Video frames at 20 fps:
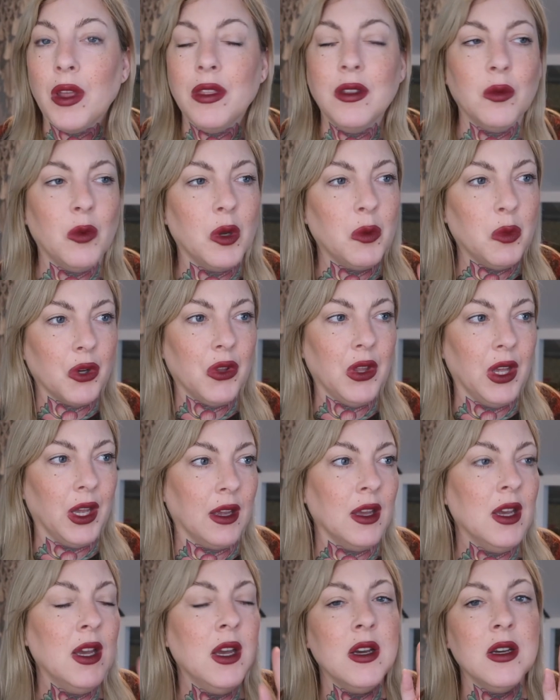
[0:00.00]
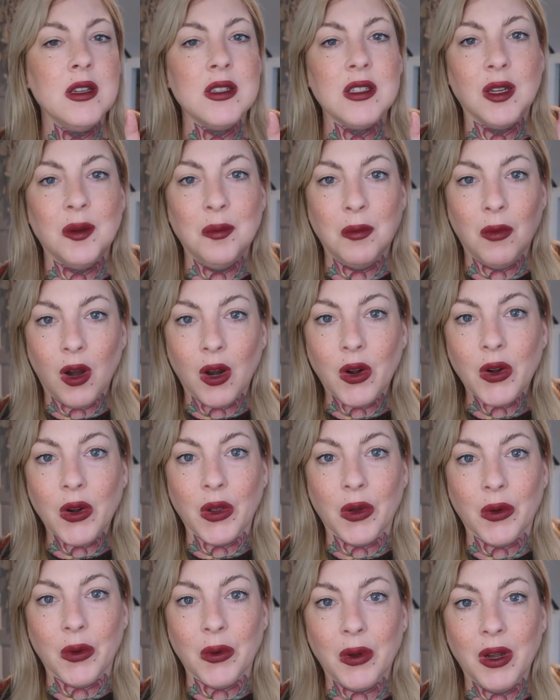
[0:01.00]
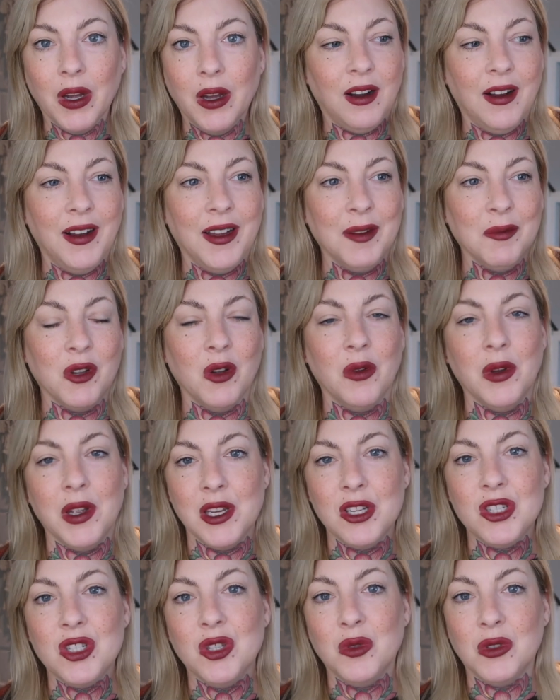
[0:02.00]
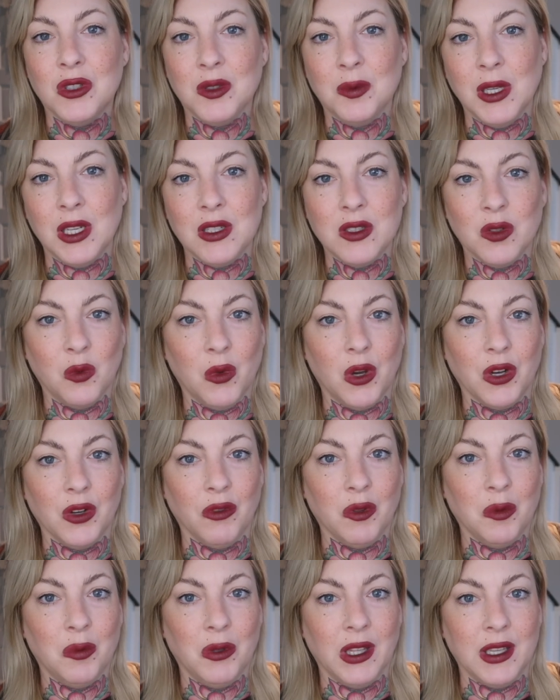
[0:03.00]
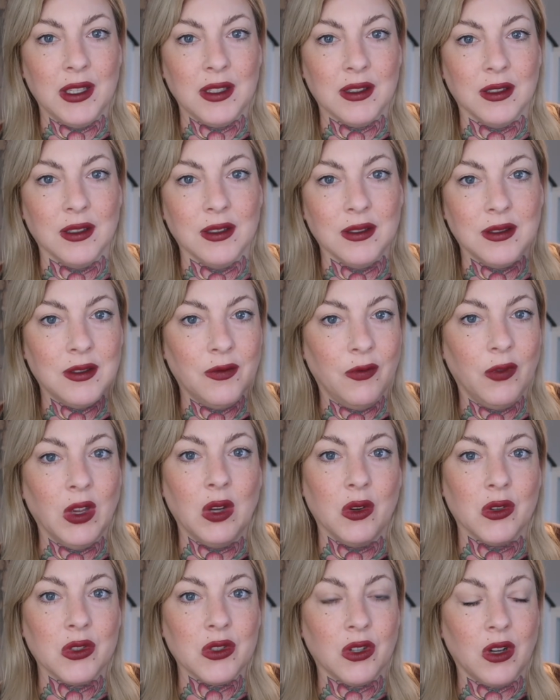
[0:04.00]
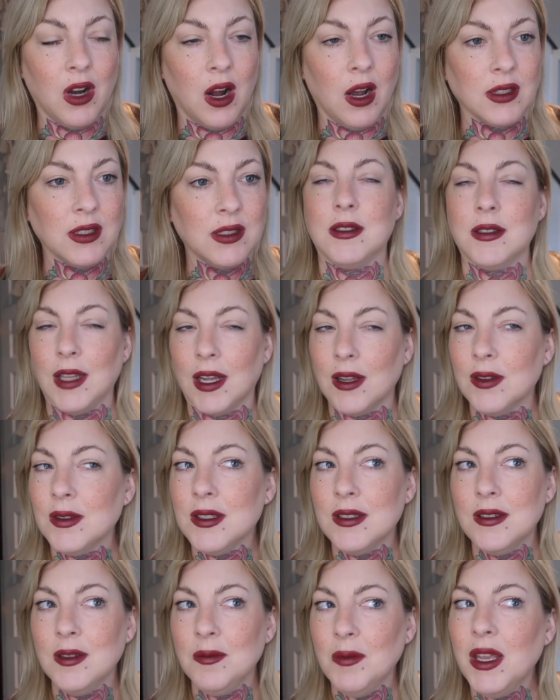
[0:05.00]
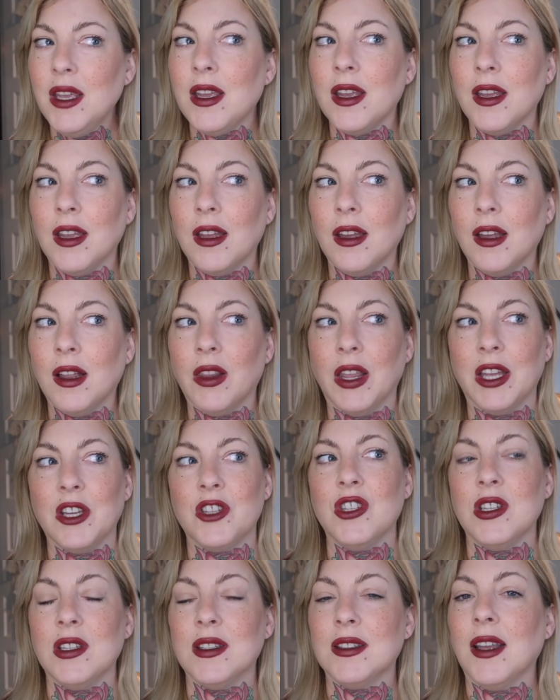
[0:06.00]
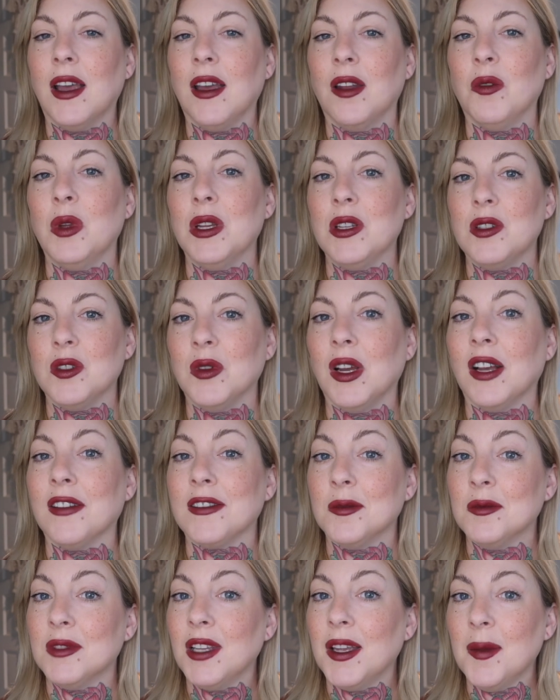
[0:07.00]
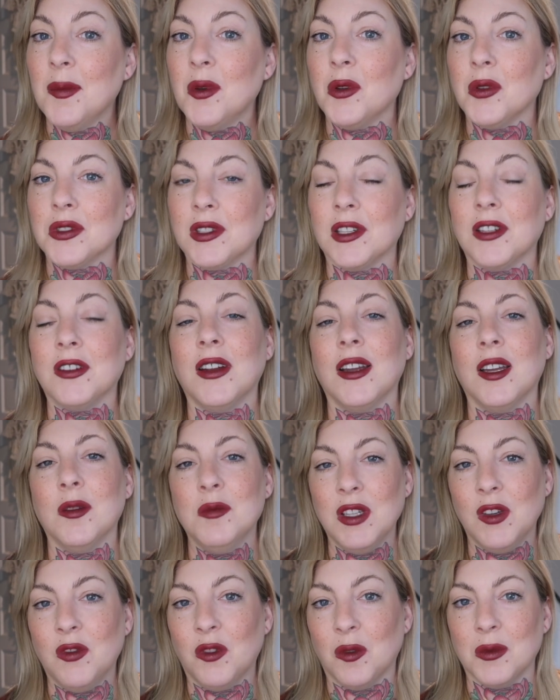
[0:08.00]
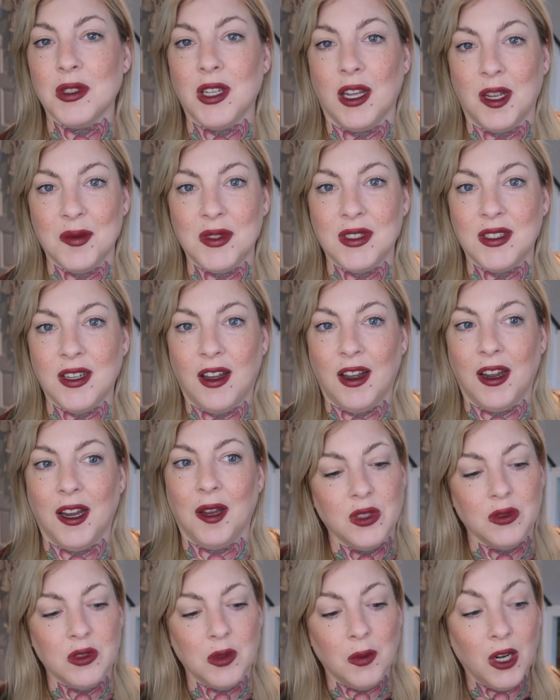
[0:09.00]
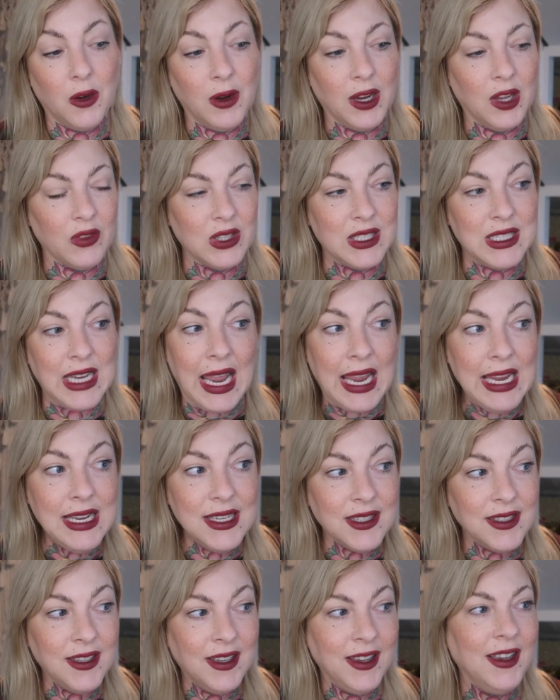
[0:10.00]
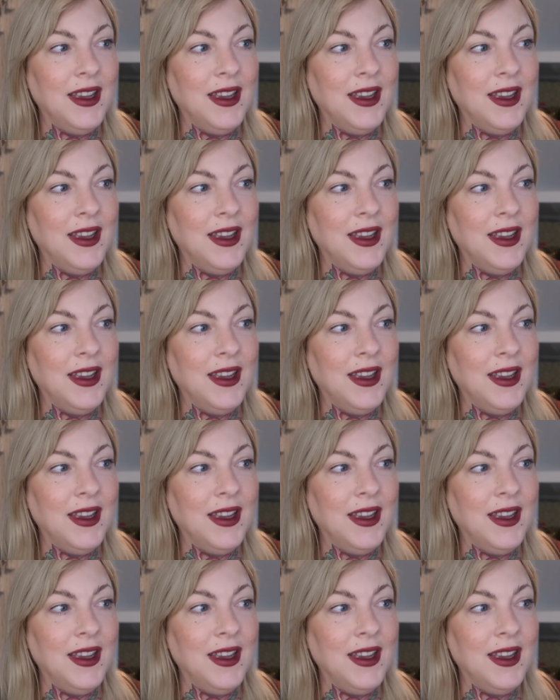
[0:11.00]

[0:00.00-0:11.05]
and then one more thing. Tomorrow, I'm going to speak to one of the places. Fingers crossed. Sounds to me like she said we do have some tables that are empty from time to time. So tomorrow I have a date